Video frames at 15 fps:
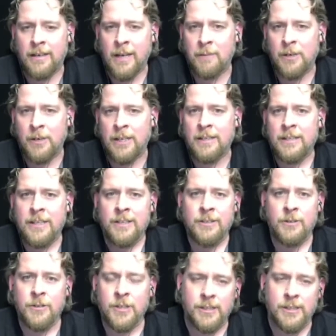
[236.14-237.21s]
camera,
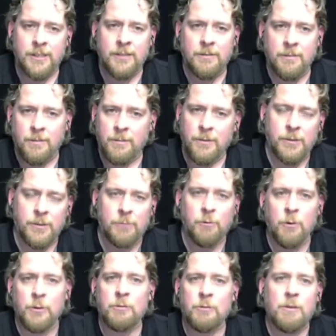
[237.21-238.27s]
you just
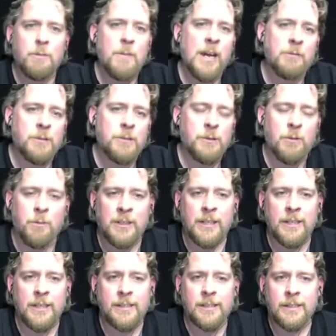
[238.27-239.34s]
screw through the microscope and
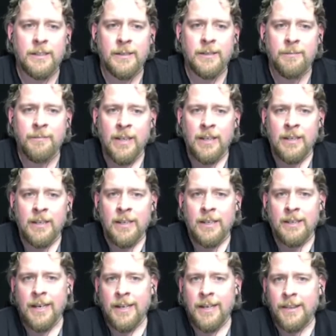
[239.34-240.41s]
that's it.
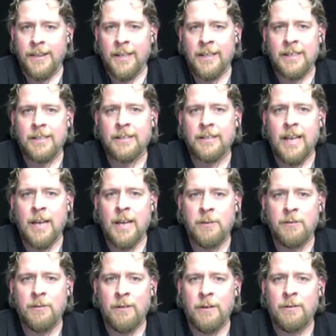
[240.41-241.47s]
The other thing, it can be
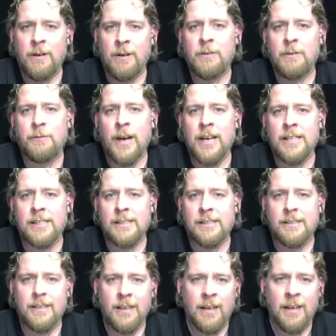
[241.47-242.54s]
very, very
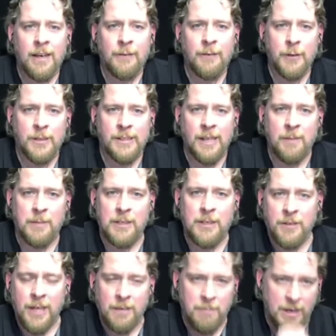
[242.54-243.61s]
fast. For example, you
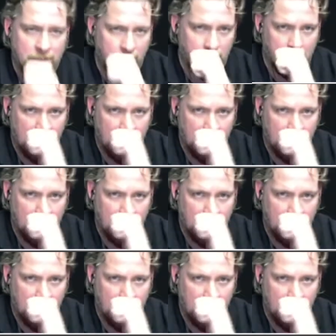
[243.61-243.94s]
can measure